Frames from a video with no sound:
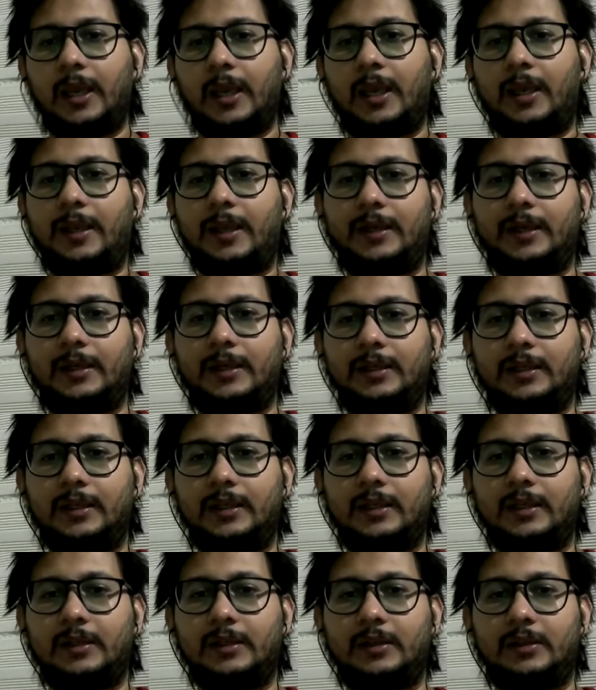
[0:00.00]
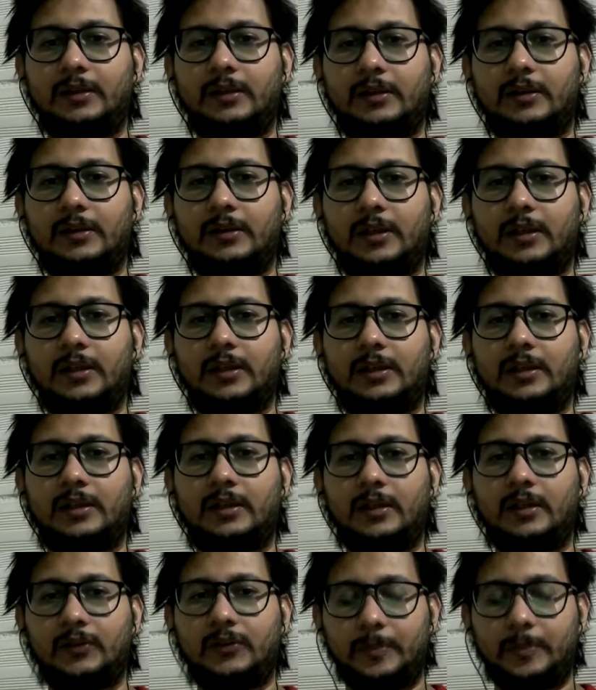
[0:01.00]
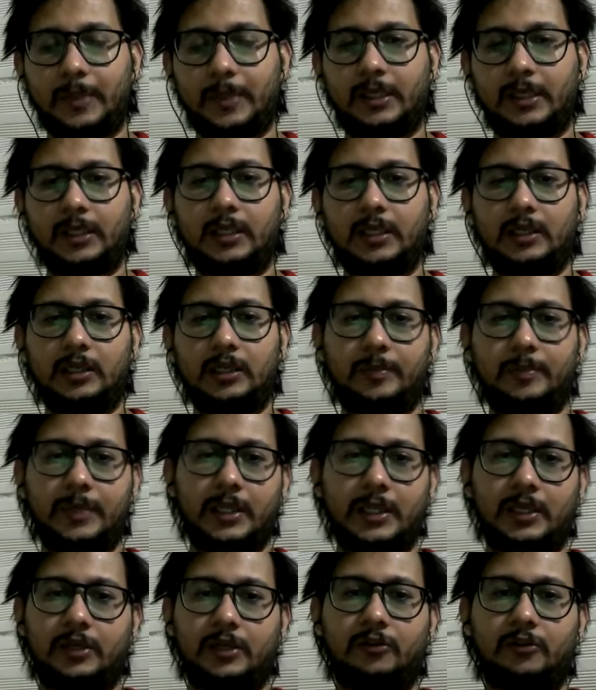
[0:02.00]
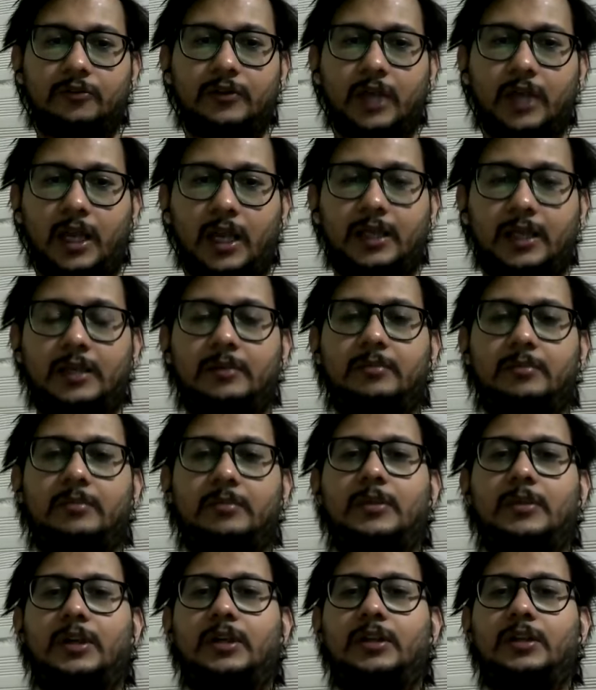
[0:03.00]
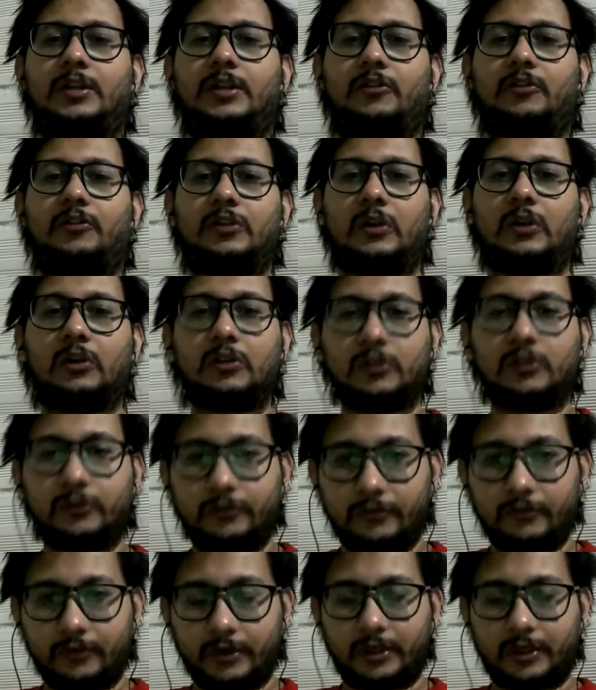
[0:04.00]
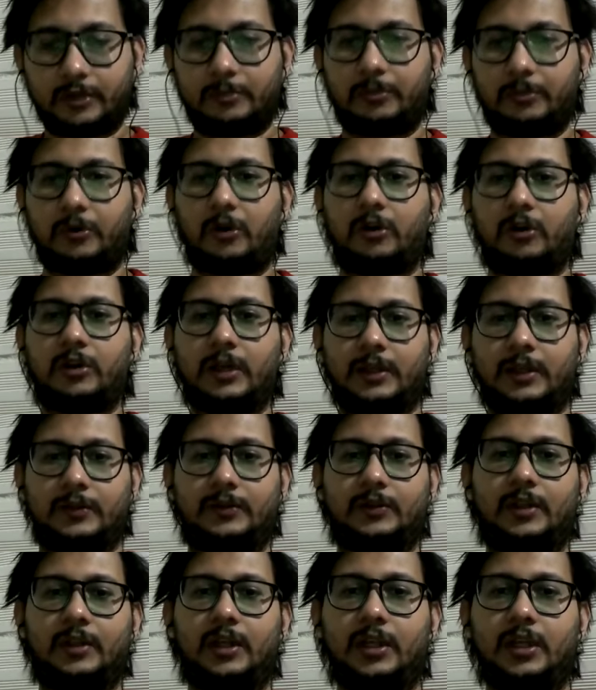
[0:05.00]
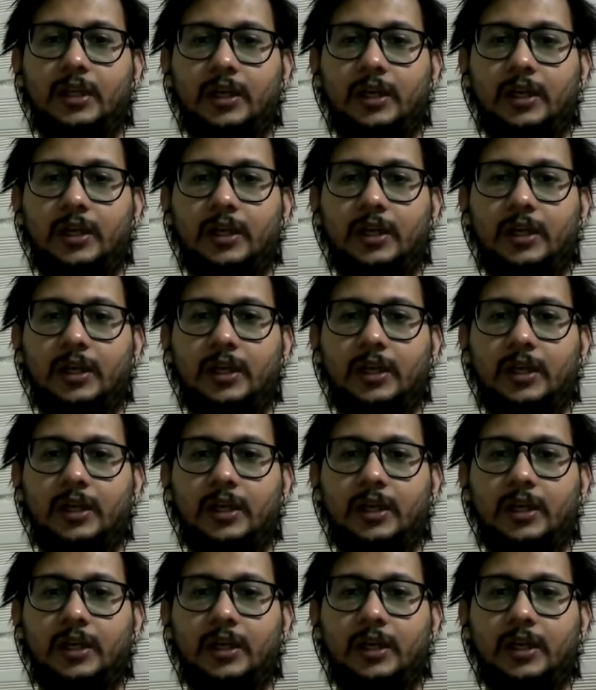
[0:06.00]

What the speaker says: and in this particular period of time, there was a lot of progress,